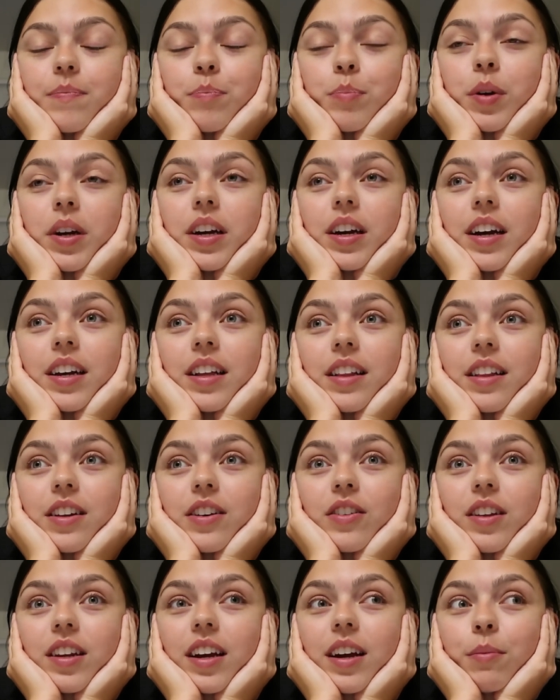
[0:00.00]
But I
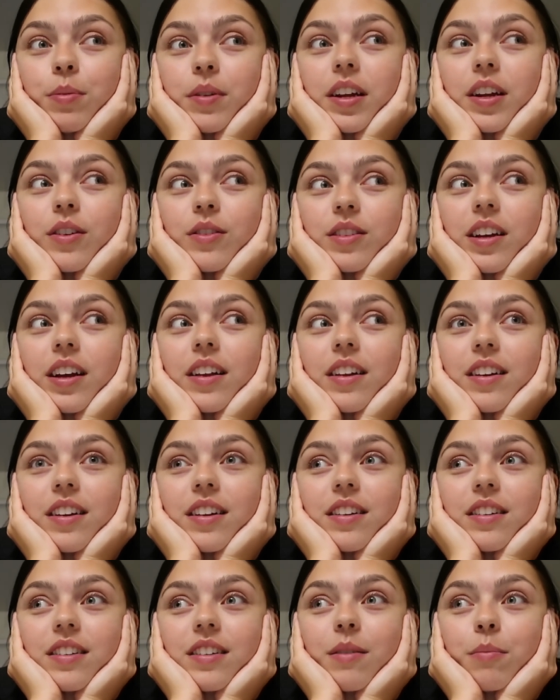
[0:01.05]
literally had potato salad
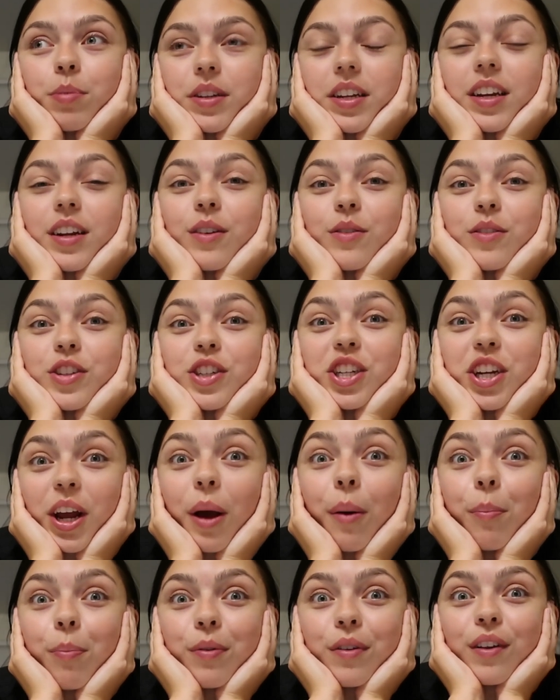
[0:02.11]
and potato
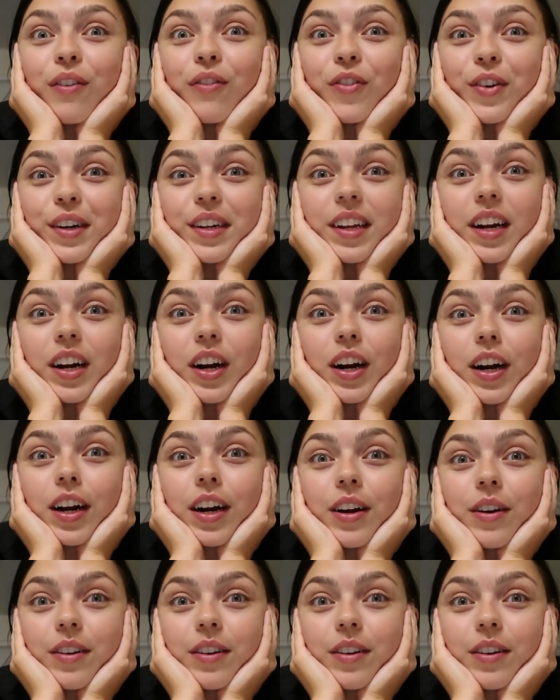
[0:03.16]
chips for dinner,